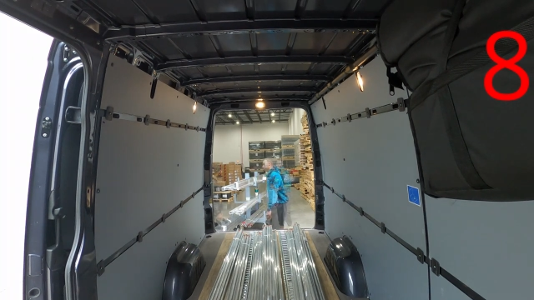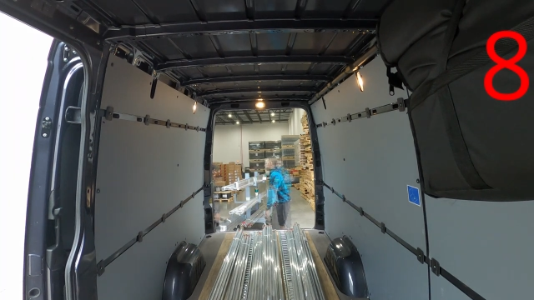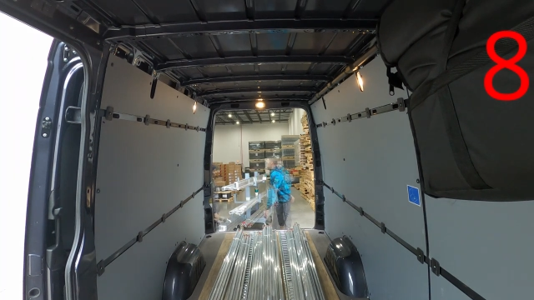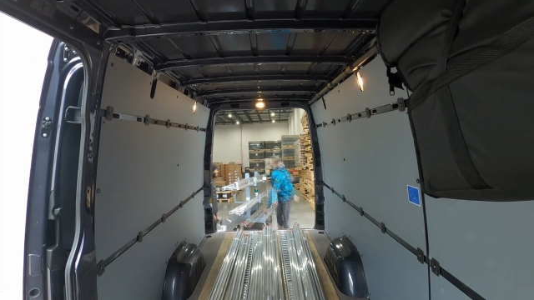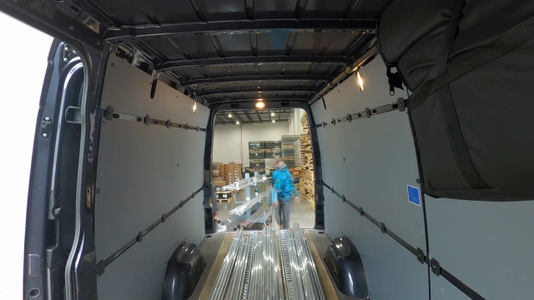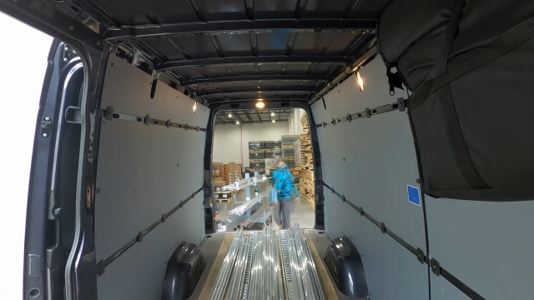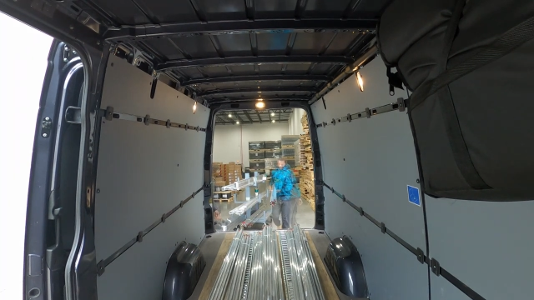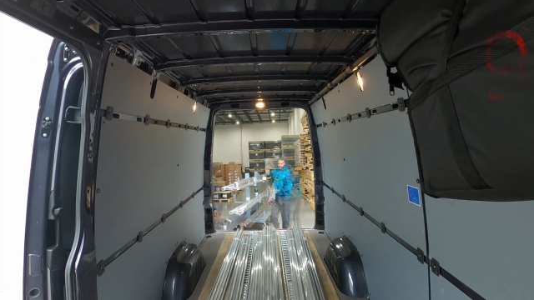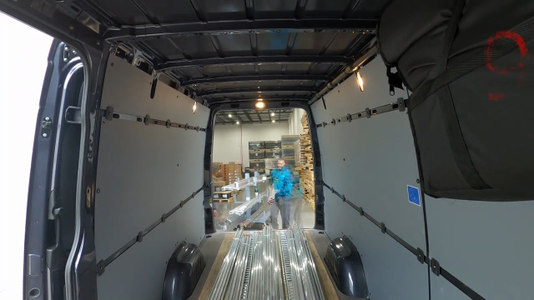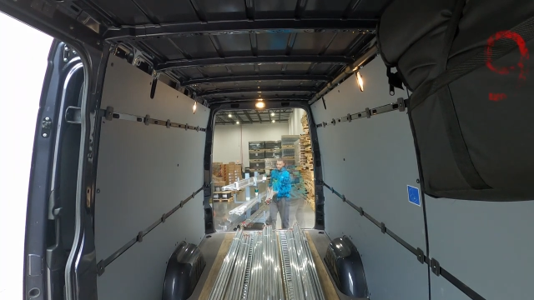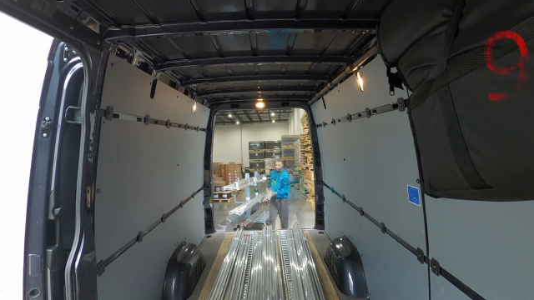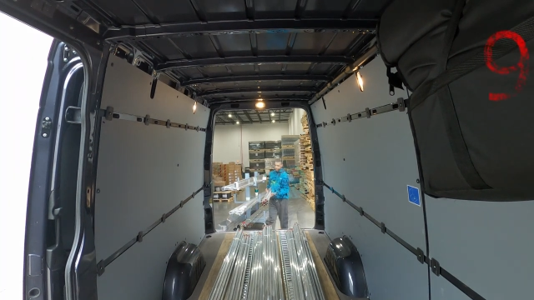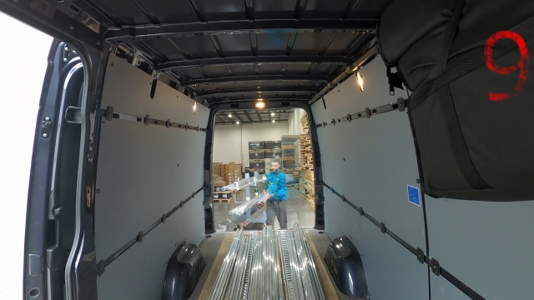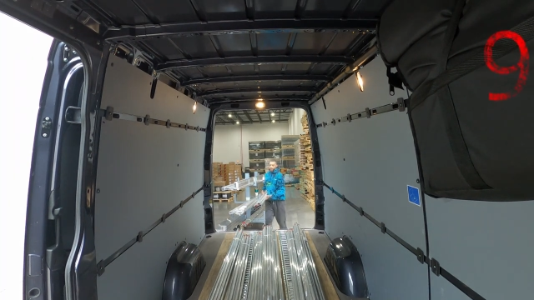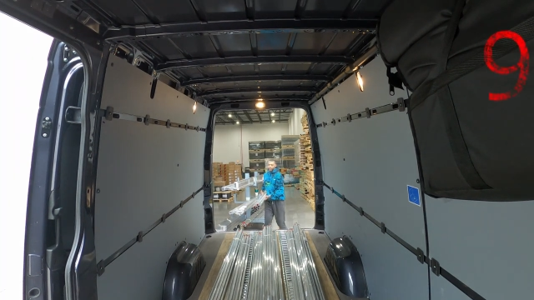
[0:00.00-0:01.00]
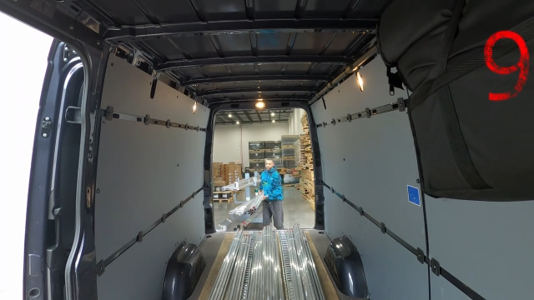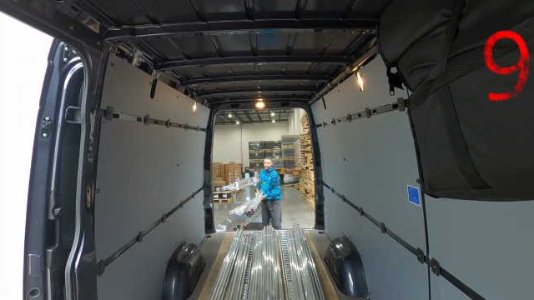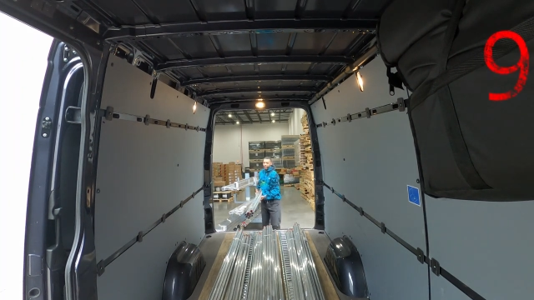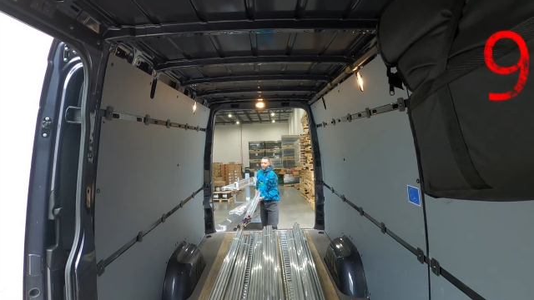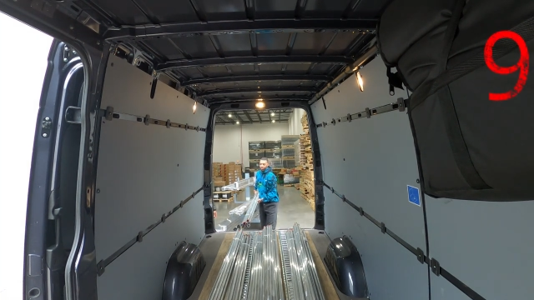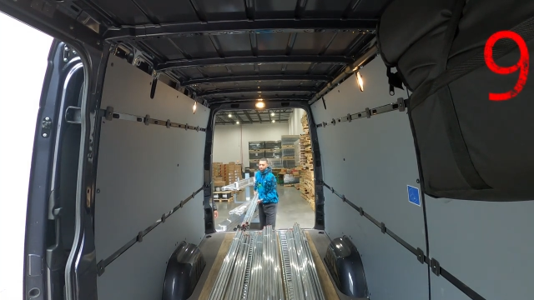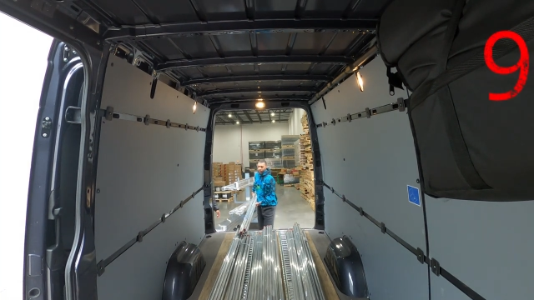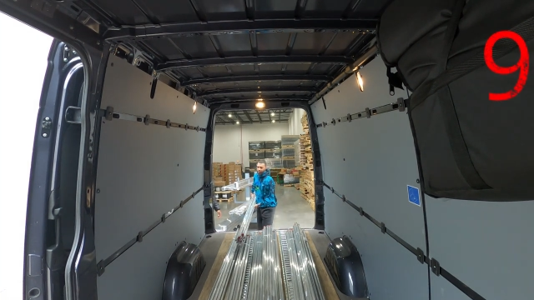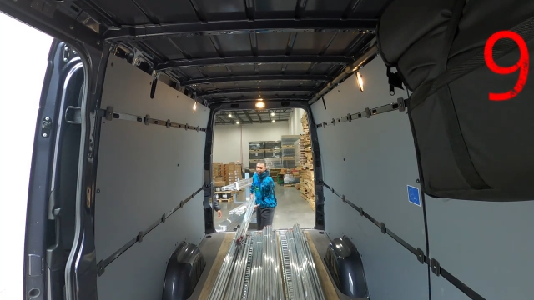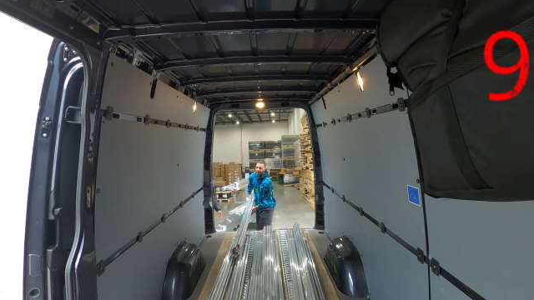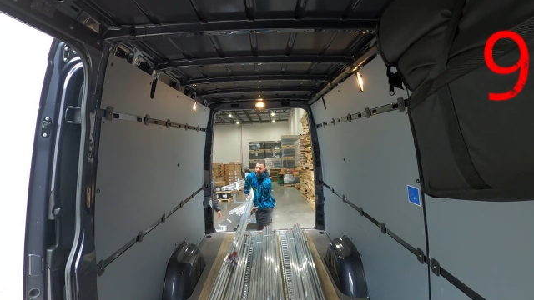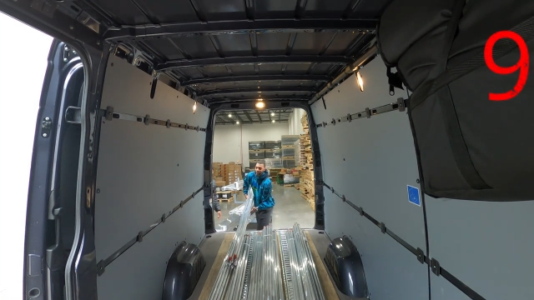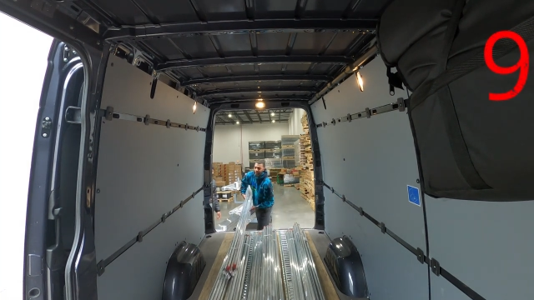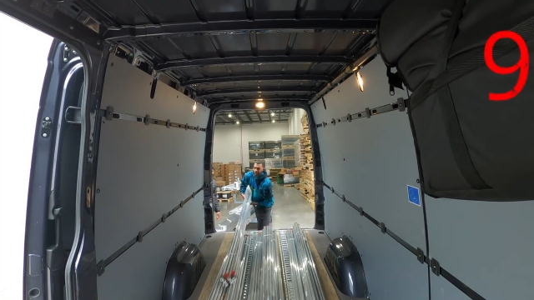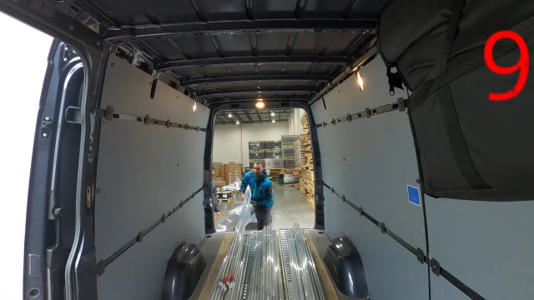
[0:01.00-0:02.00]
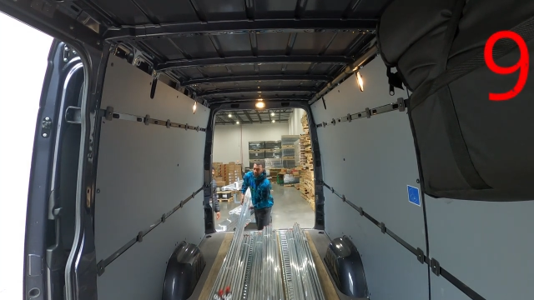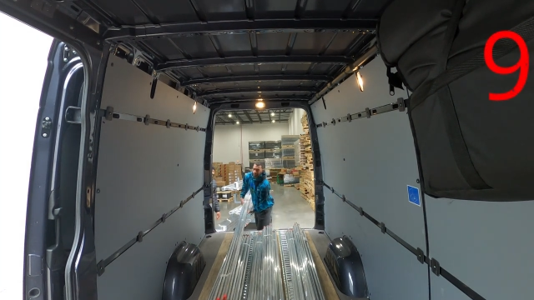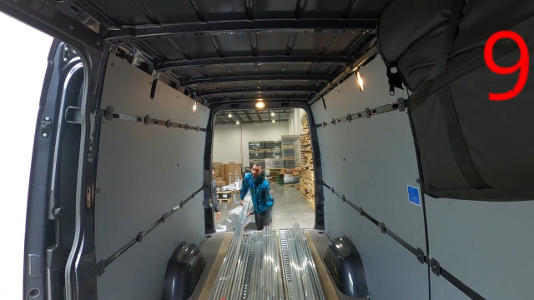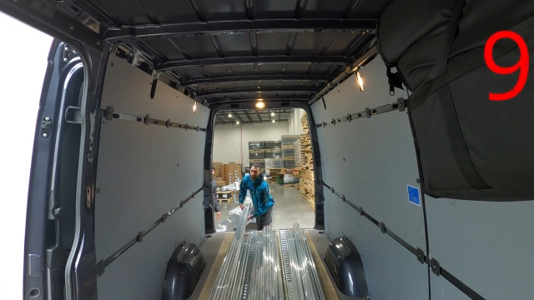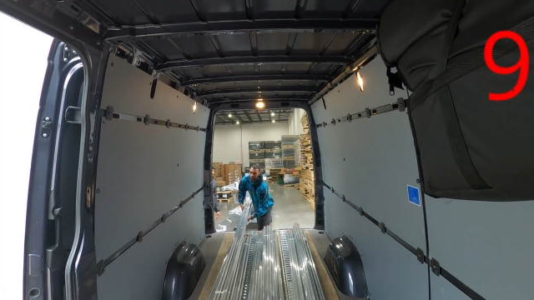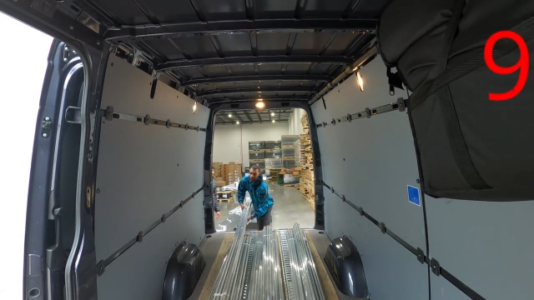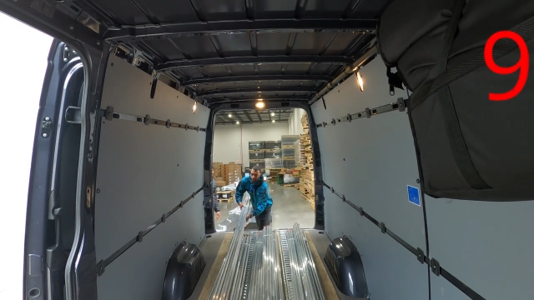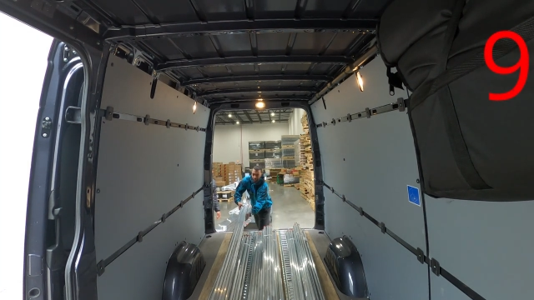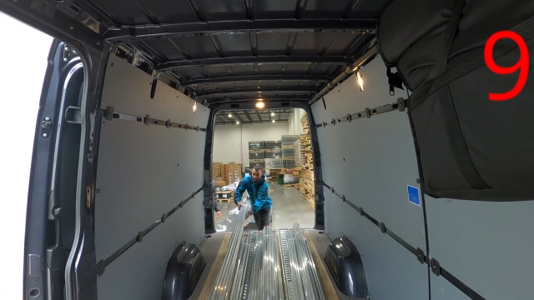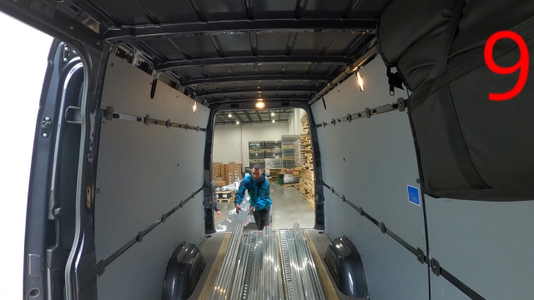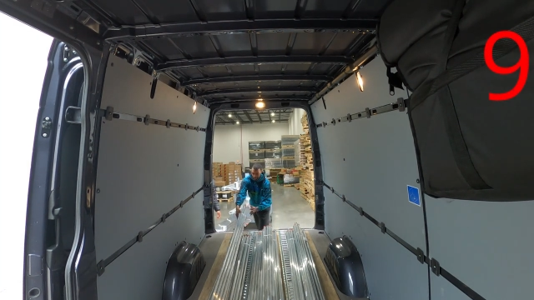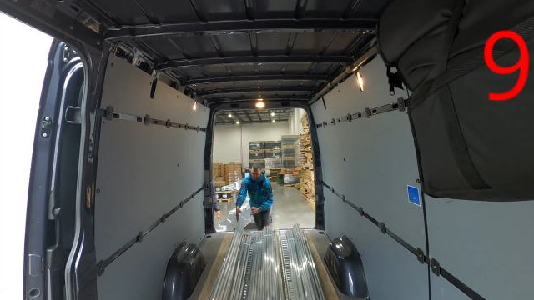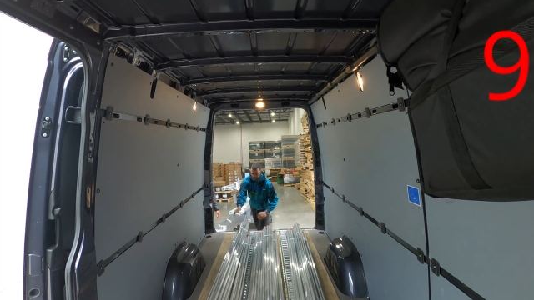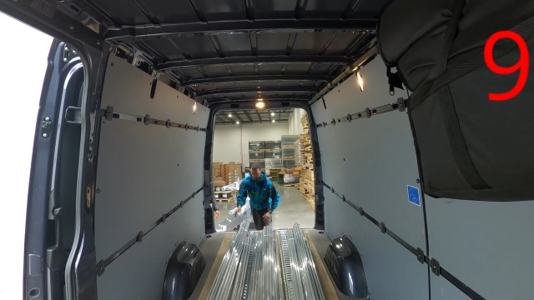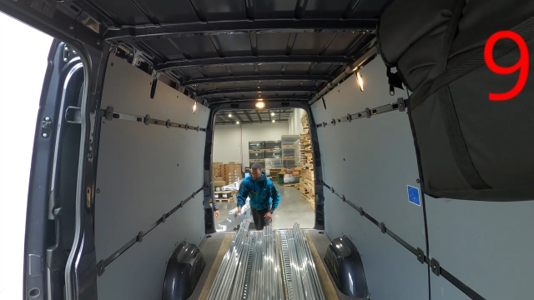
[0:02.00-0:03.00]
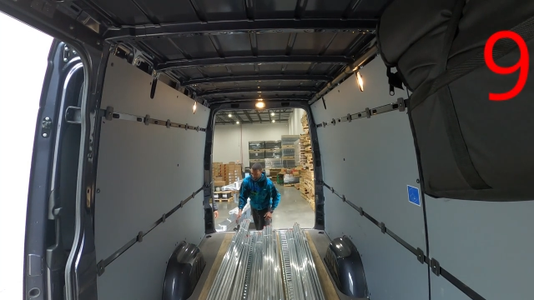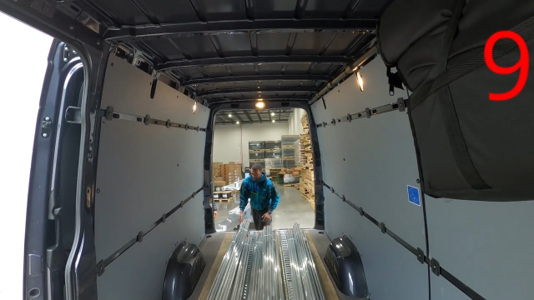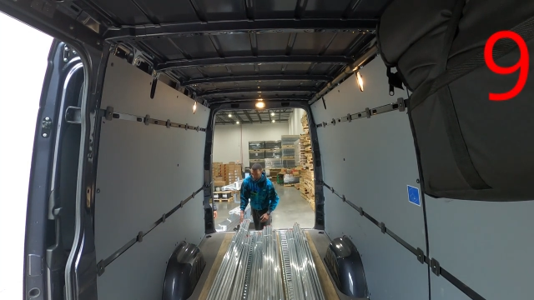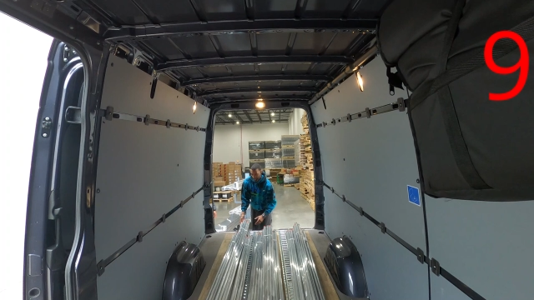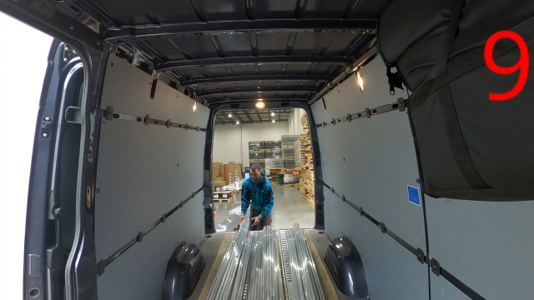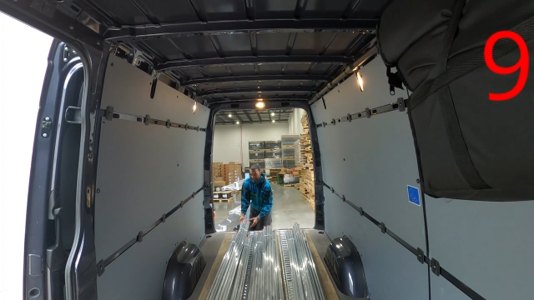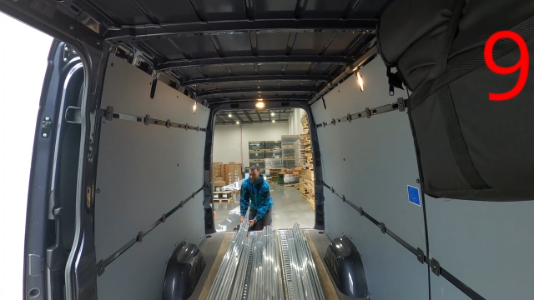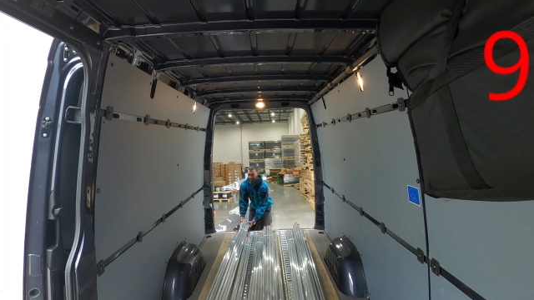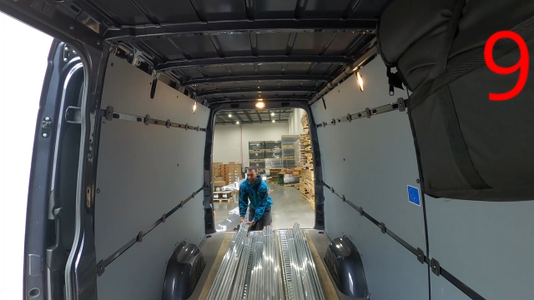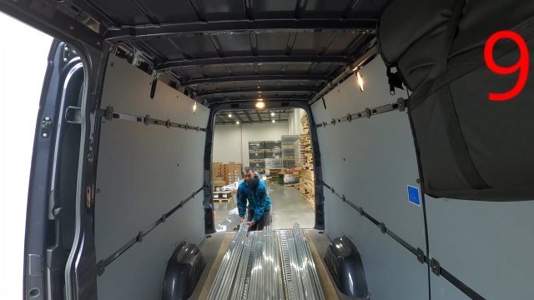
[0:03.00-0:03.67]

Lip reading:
Nobody's mouth can be seen.